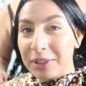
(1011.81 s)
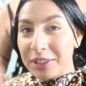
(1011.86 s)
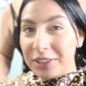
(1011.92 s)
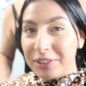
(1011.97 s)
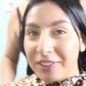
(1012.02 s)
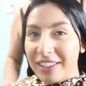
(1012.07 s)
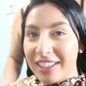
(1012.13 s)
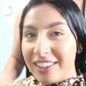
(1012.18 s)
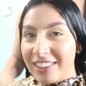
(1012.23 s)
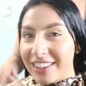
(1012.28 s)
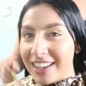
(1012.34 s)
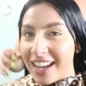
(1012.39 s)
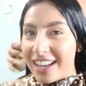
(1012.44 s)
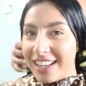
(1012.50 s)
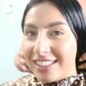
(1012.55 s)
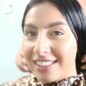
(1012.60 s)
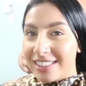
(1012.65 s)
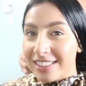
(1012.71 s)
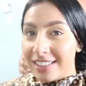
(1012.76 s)
we're doing, you
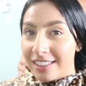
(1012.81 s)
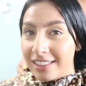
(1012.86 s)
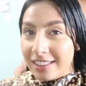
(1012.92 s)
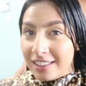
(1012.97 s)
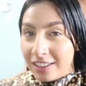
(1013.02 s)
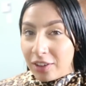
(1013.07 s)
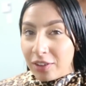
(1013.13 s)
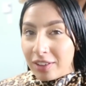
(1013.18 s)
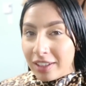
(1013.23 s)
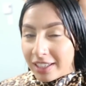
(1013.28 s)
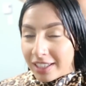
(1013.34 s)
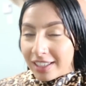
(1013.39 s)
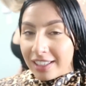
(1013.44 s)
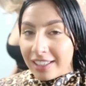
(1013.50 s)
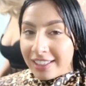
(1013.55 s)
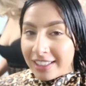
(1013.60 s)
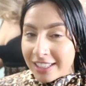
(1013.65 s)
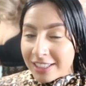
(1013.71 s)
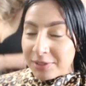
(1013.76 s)
guys. Yeah. No,
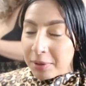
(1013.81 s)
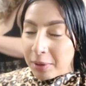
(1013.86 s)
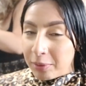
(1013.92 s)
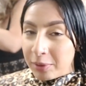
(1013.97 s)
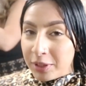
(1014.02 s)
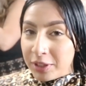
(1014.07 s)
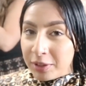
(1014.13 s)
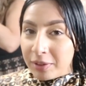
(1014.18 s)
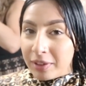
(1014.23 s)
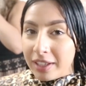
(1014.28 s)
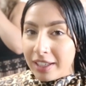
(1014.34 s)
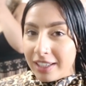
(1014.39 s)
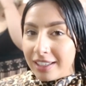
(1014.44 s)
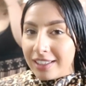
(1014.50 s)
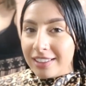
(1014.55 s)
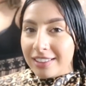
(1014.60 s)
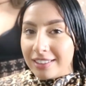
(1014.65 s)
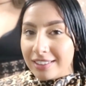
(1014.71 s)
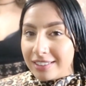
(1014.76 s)
literally, that's what we're
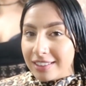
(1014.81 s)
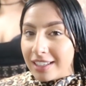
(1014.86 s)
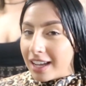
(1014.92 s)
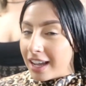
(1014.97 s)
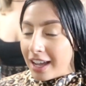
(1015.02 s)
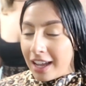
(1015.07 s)
doing. Legit.